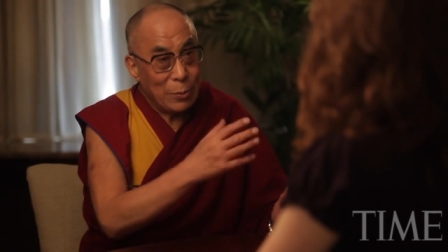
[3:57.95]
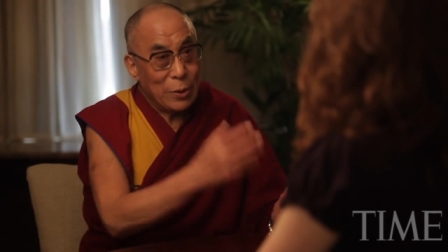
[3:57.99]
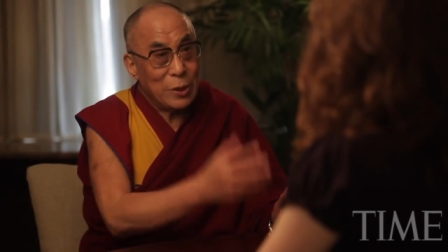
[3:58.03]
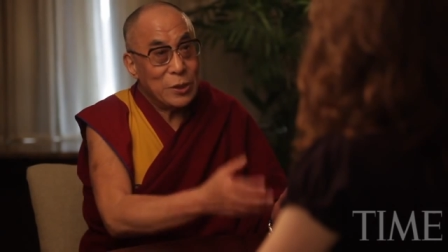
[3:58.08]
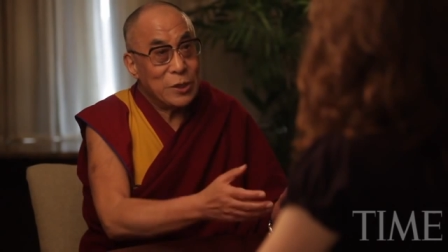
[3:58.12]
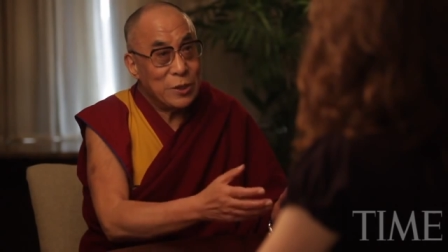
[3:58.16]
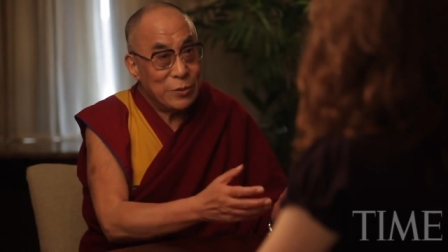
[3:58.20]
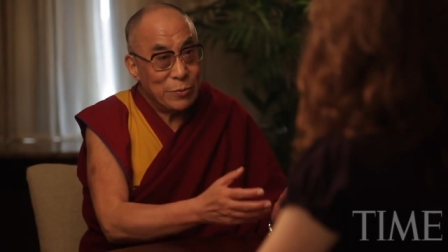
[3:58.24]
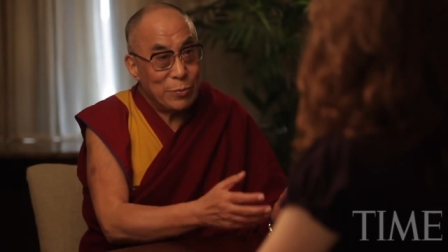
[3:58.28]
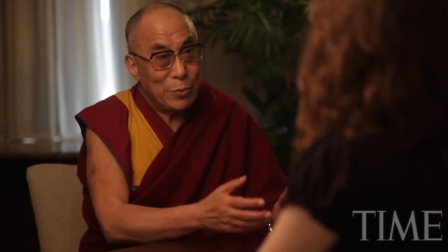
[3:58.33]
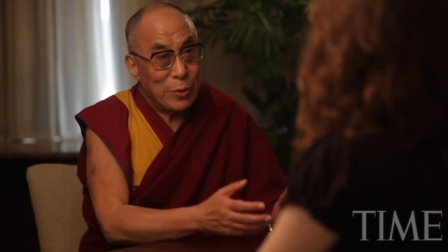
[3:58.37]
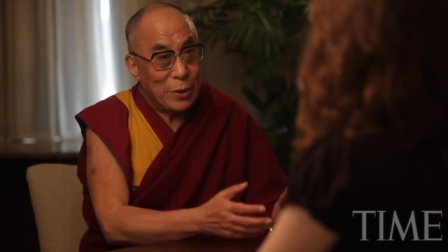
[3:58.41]

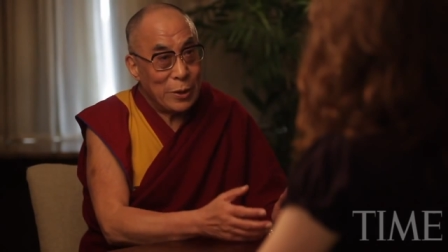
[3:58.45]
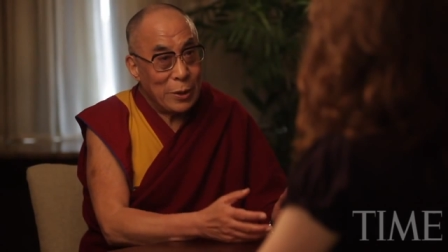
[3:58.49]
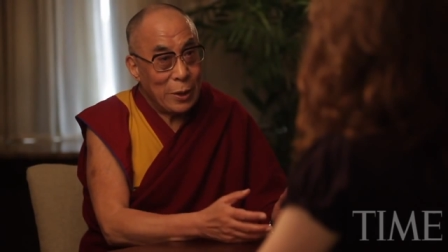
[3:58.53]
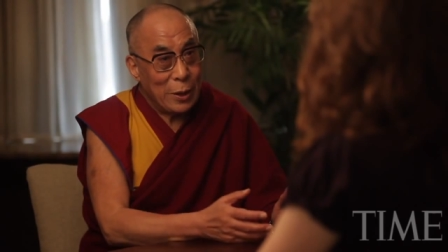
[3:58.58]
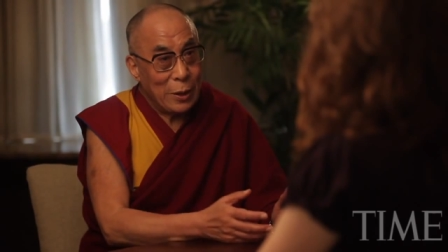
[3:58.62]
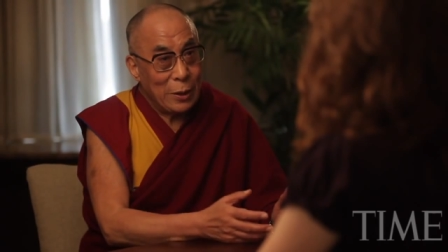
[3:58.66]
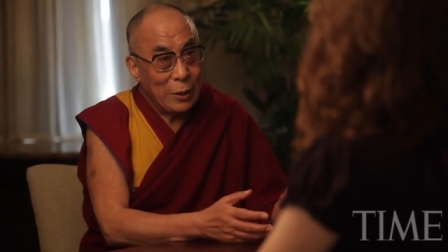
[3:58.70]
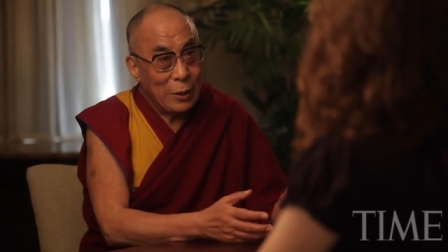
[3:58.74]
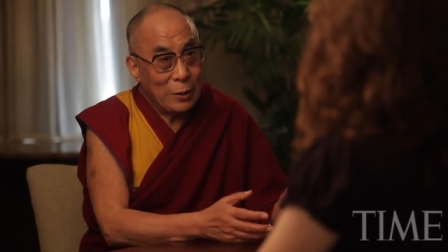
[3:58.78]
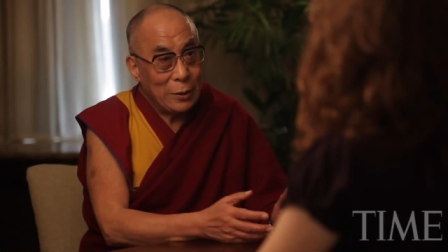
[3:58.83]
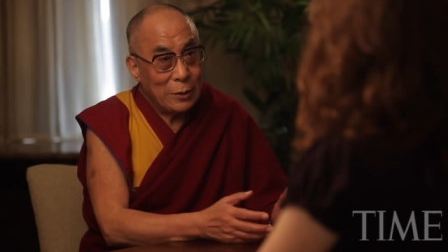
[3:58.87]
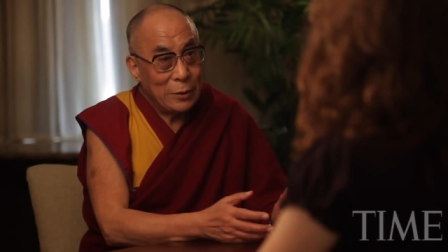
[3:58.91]
achievement
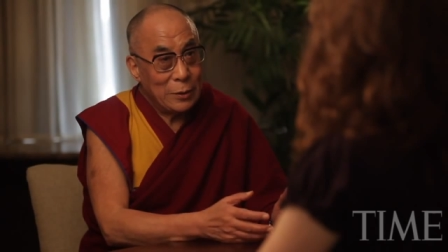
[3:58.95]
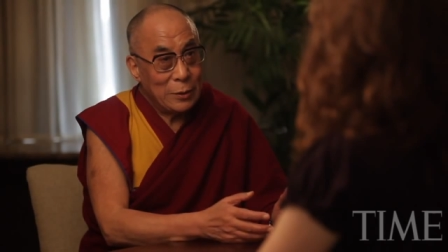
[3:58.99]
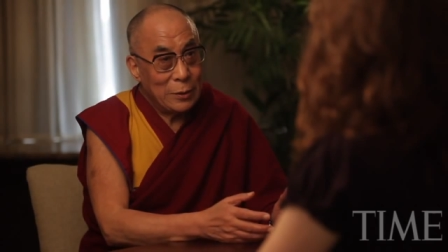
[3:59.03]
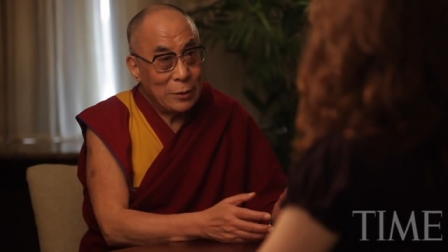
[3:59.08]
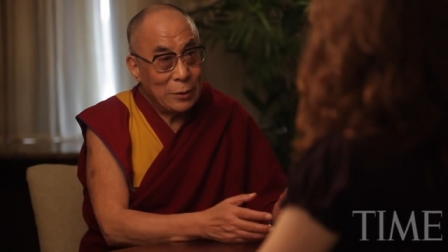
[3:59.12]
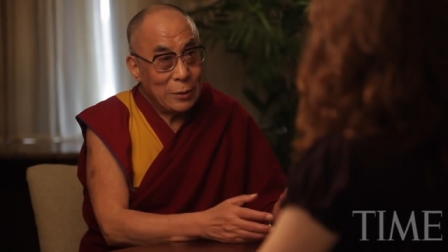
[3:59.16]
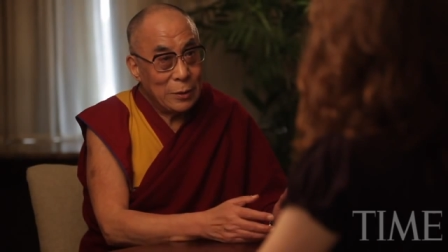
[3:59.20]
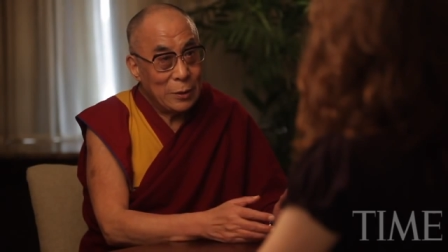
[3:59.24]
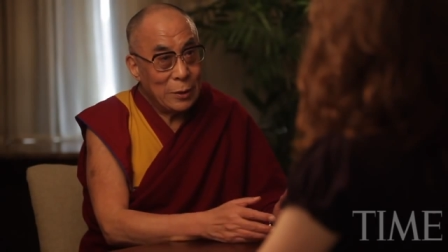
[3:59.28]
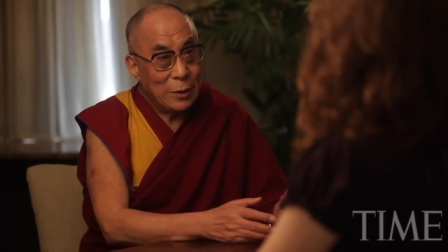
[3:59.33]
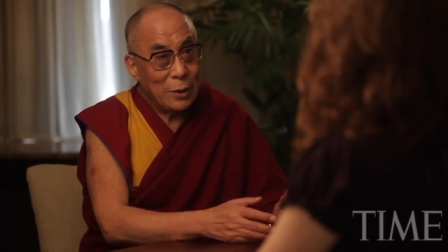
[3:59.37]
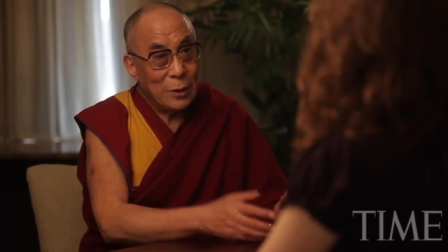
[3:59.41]
there,
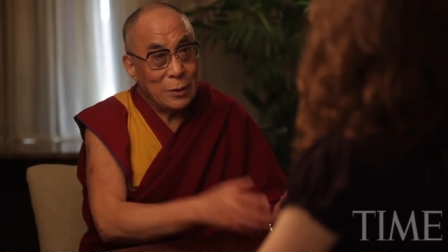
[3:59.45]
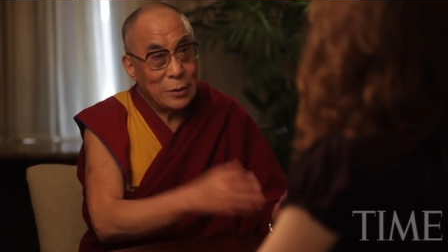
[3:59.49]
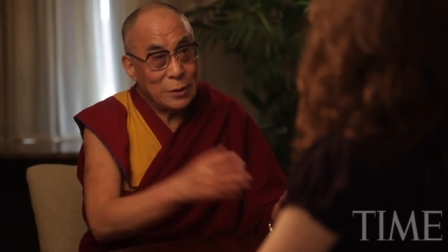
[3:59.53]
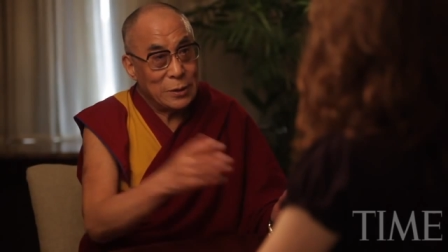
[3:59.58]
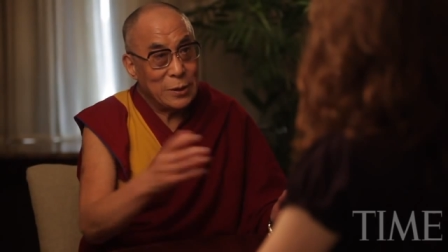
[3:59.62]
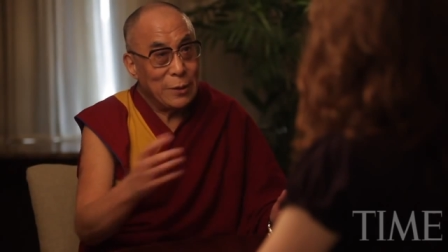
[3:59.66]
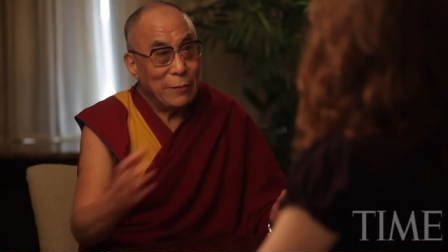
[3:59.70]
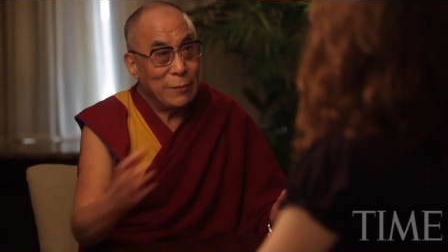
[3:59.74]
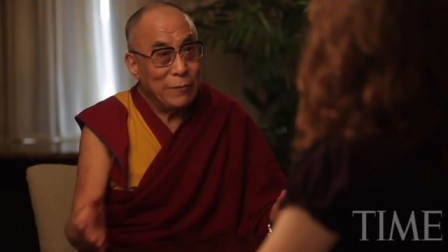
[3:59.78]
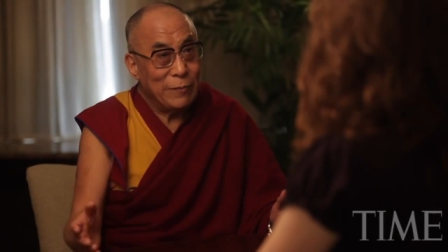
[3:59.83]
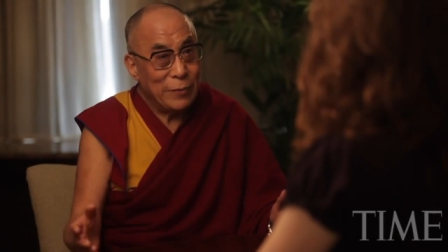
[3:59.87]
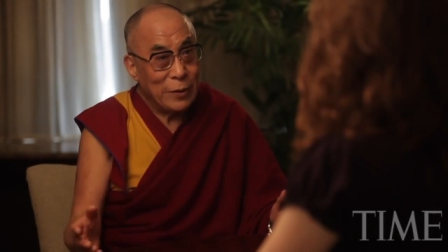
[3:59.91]
and
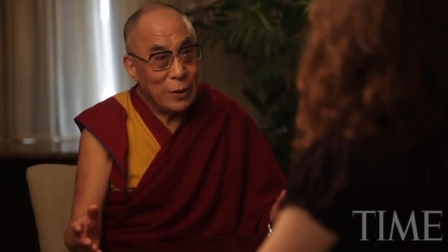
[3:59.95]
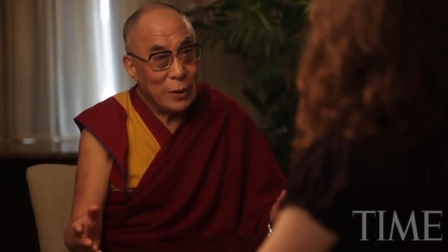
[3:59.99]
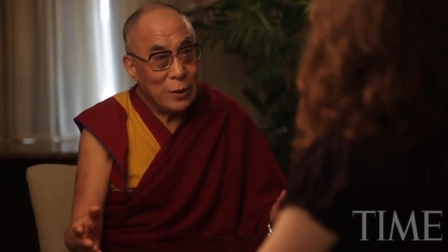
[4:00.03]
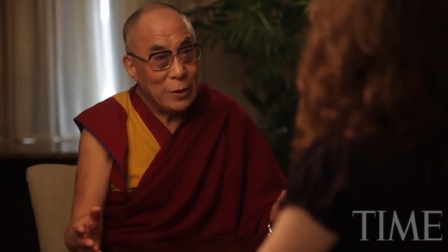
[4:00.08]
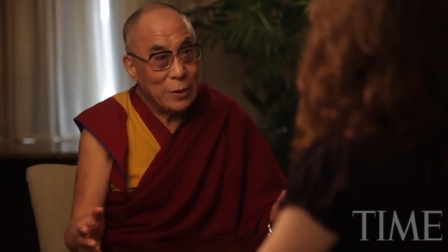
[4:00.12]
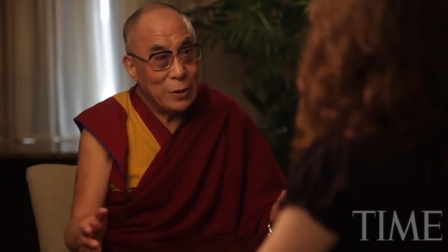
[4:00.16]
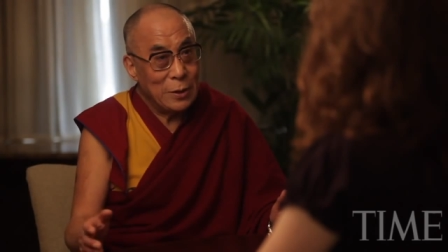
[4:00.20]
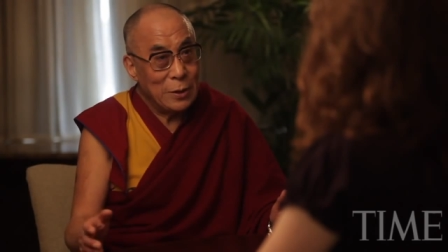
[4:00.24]
some field,